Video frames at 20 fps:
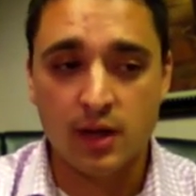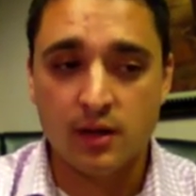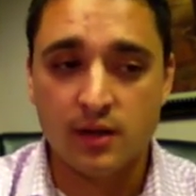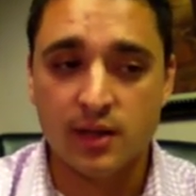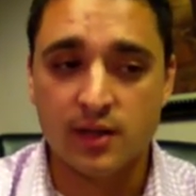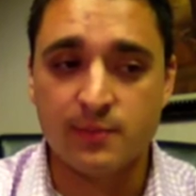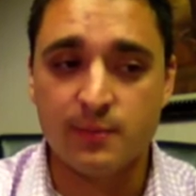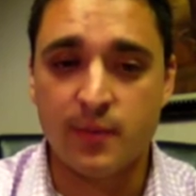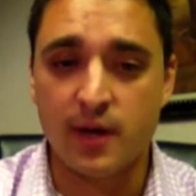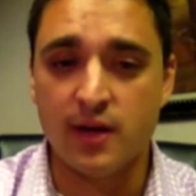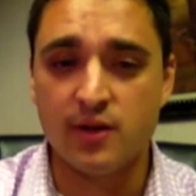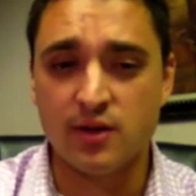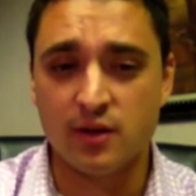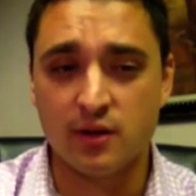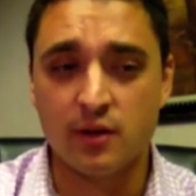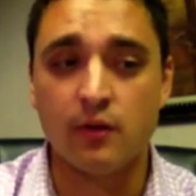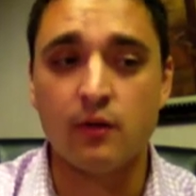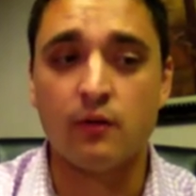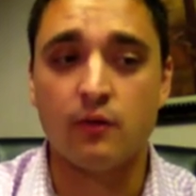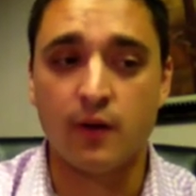This patient
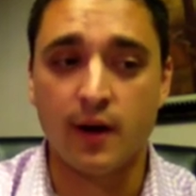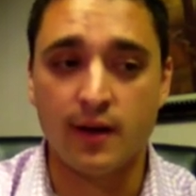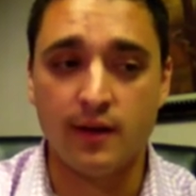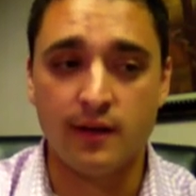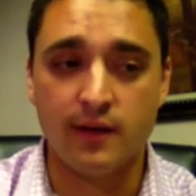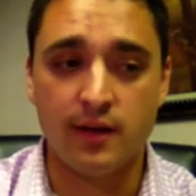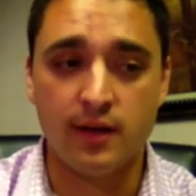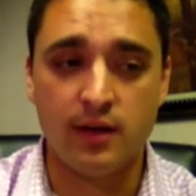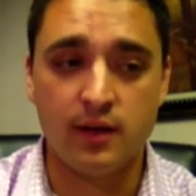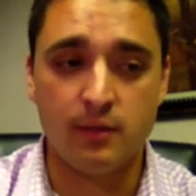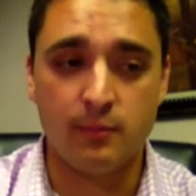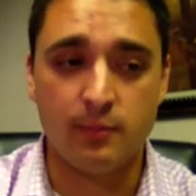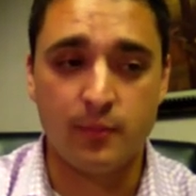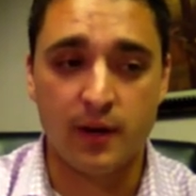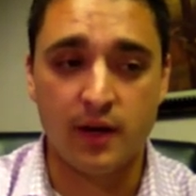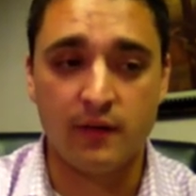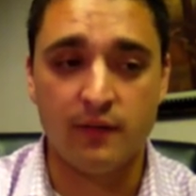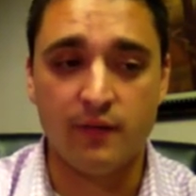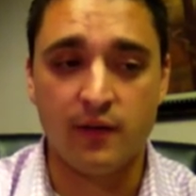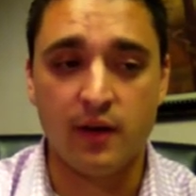could greatly
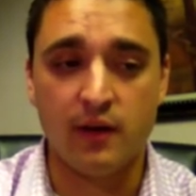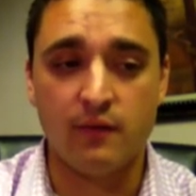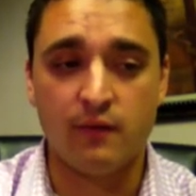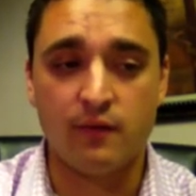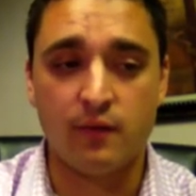benefit